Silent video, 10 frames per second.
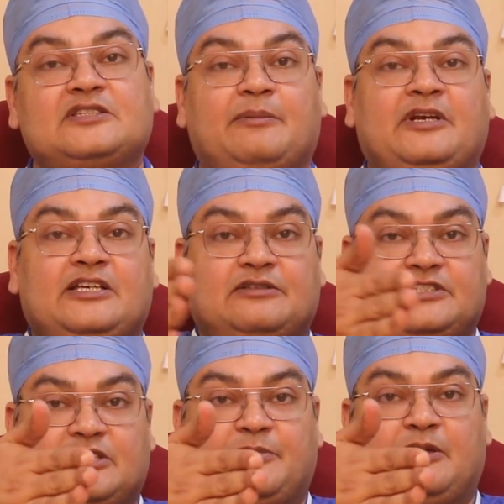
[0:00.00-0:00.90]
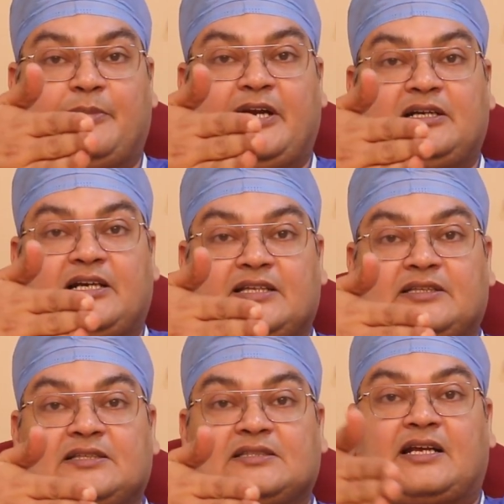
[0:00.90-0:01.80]
the knees which have been bent like
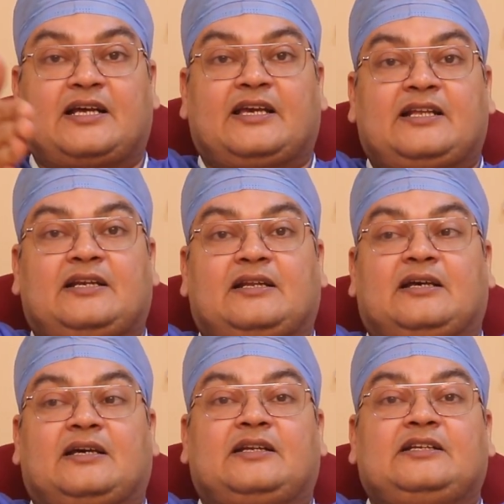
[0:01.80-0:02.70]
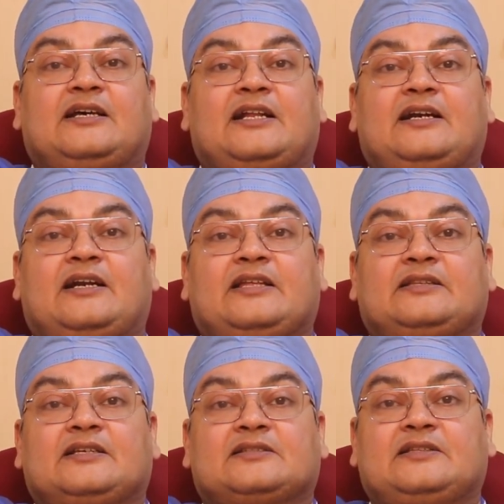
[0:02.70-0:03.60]
this are again realigned
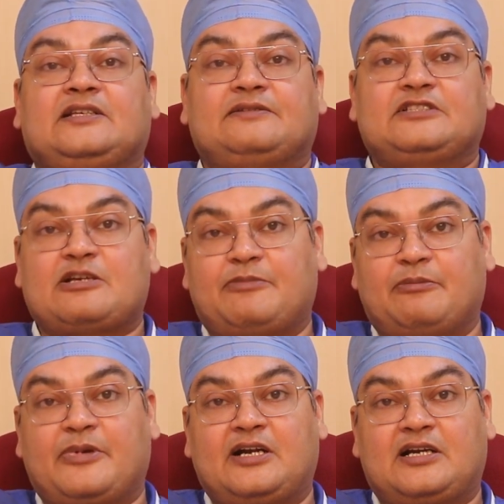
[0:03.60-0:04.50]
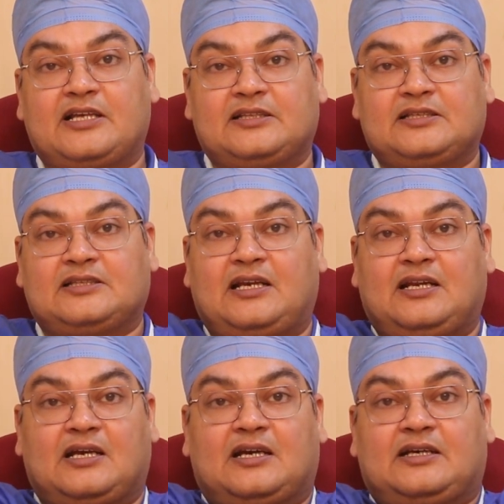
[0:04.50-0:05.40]
like this. Knees which have been bent like this are
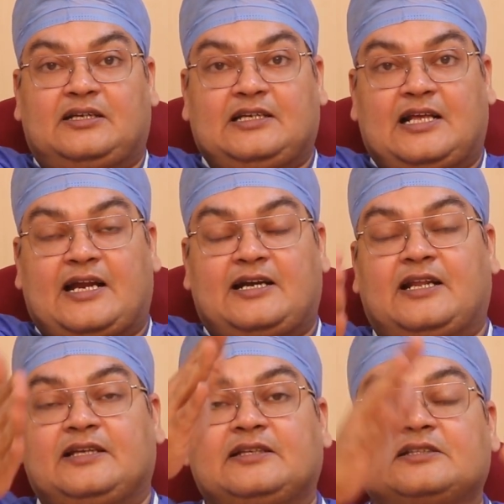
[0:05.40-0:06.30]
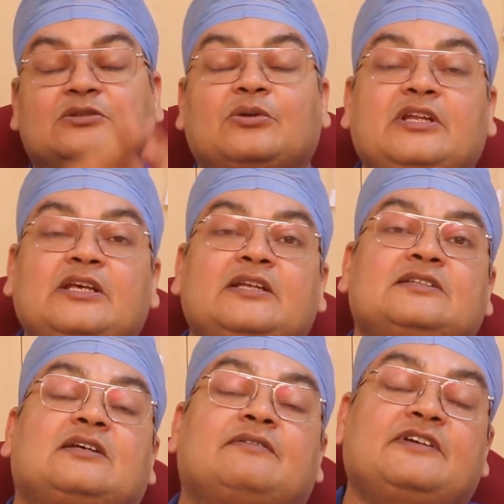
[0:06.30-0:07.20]
realigned like this. So knee
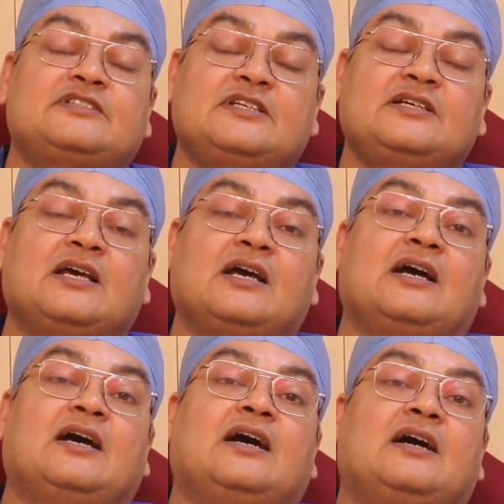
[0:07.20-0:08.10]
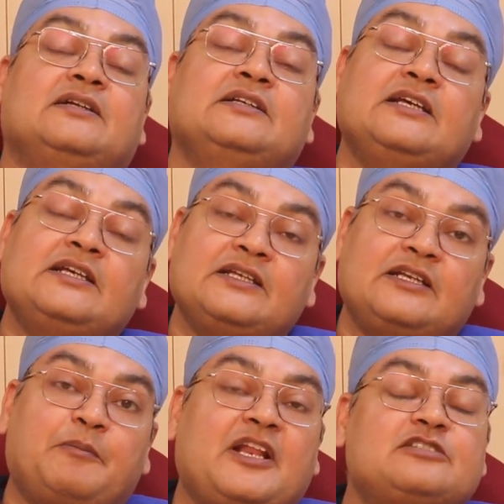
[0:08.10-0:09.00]
resurfacing, knee
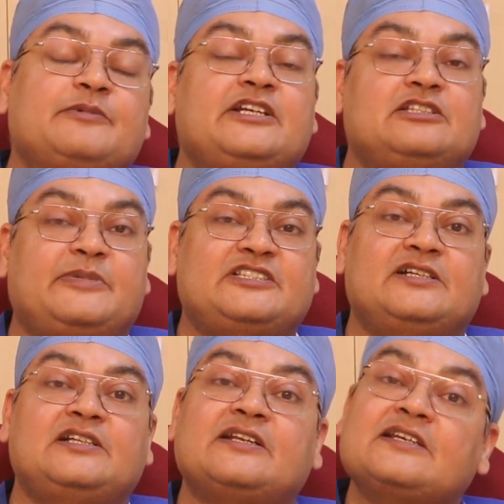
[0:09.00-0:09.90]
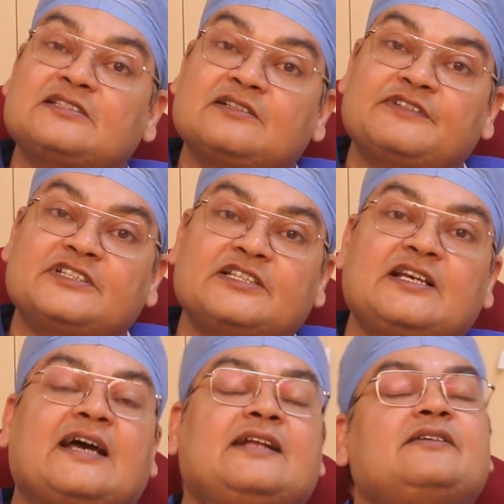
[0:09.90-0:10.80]
replacement is basically
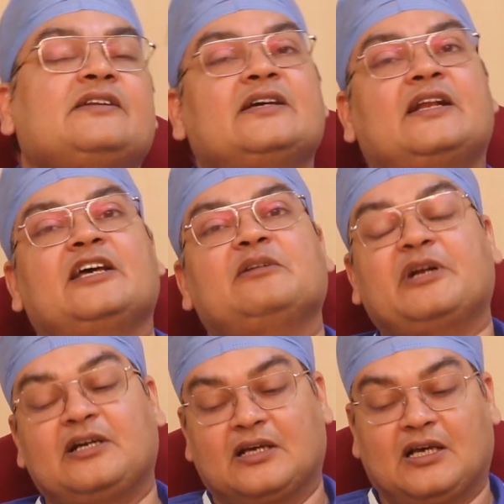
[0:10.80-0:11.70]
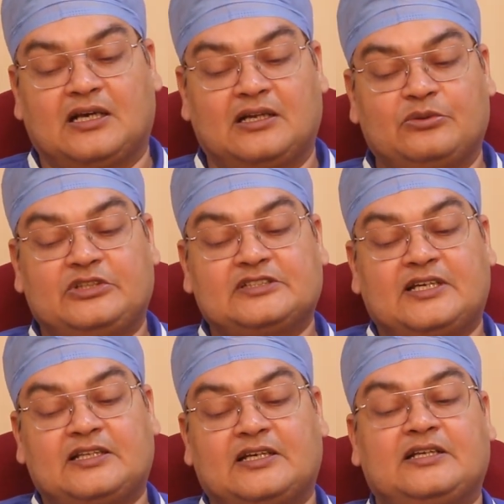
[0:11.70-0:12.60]
resurfacing and realignment. Now these
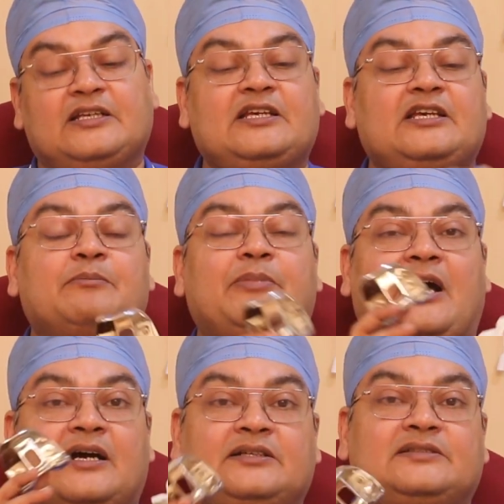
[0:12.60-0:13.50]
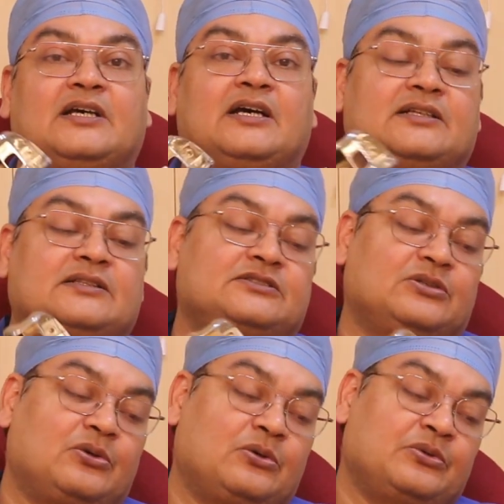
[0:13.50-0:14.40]
are the knee implants.
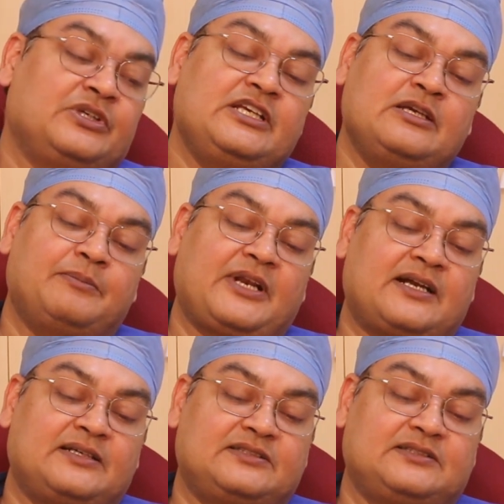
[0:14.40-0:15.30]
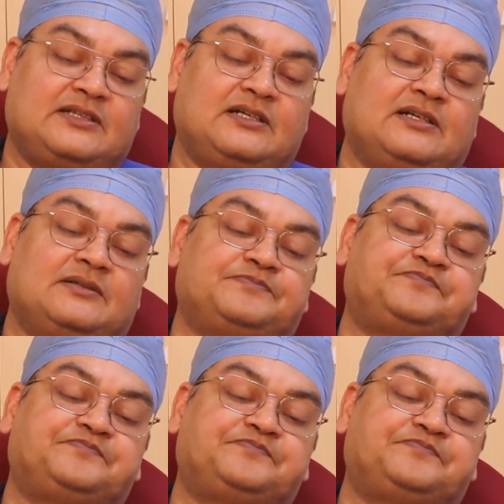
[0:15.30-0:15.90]
So knee implants, they